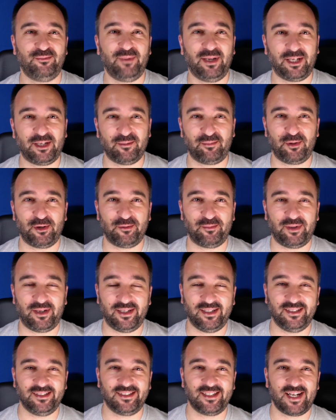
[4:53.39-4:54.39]
make up your
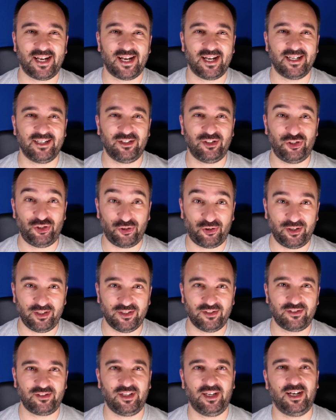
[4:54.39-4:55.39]
mind and join
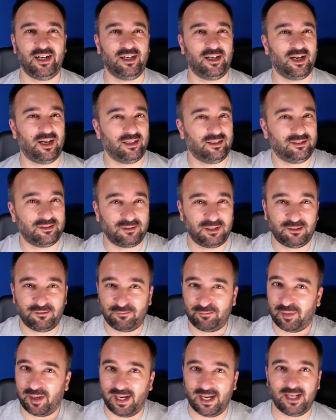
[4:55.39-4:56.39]
us there. And
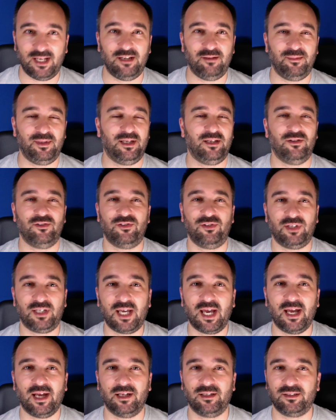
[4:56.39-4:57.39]
if by any means you
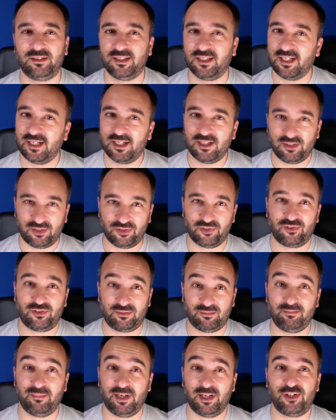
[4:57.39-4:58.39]
can't, just
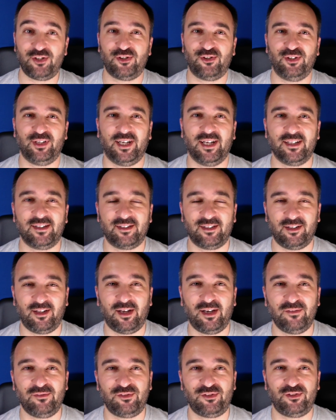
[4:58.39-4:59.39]
make sure you get the
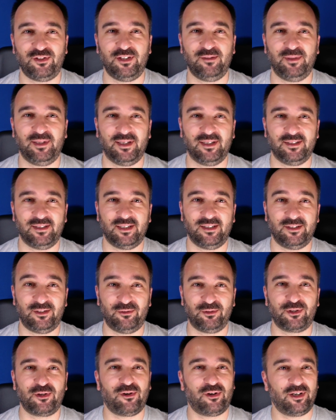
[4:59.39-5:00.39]
live streaming and the
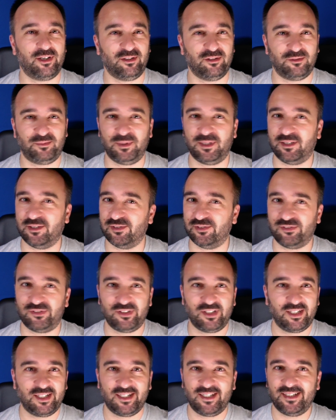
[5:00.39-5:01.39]
recordings, because
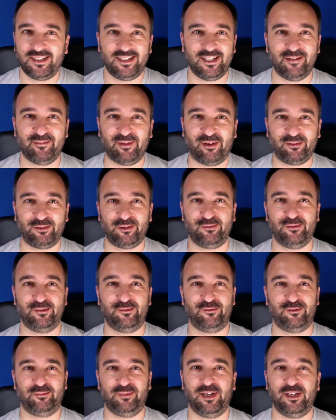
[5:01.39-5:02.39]
the amount of
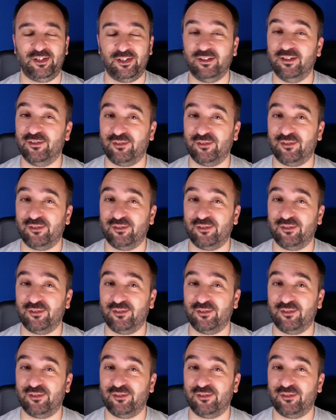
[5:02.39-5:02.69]
information